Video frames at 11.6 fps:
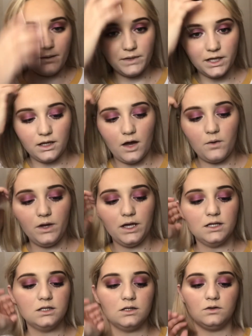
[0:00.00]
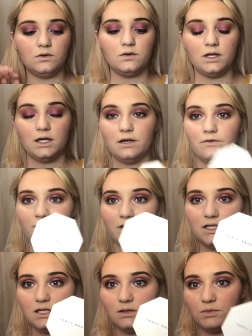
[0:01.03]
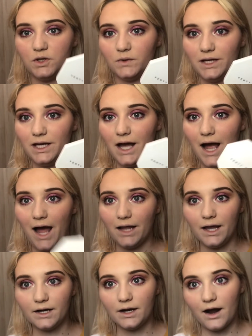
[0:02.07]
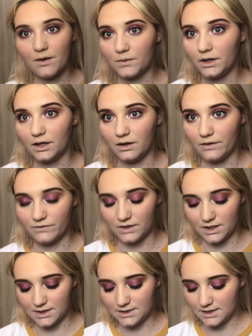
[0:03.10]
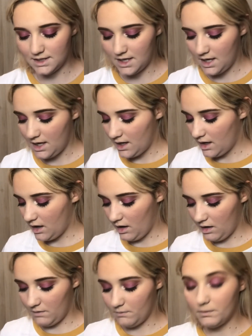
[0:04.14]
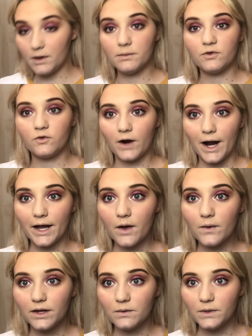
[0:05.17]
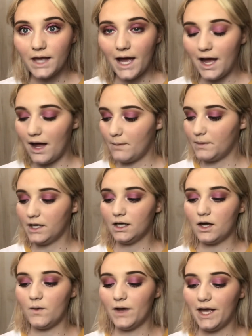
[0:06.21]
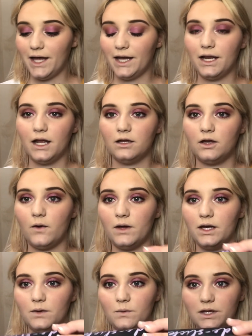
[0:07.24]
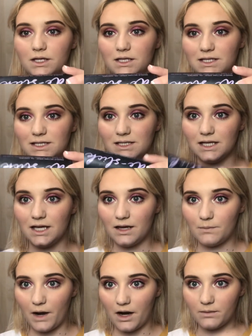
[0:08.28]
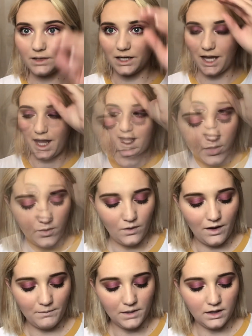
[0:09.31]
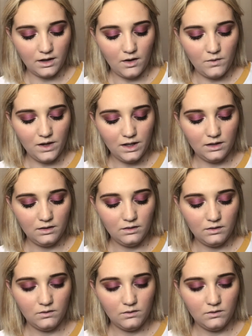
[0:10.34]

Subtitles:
I'm going to go into the Fenty Beauty highlighter. I really love this. But before I go in with that, I'm going to go ahead and go in with the D-Slick by Urban Decay. So I'm going to go in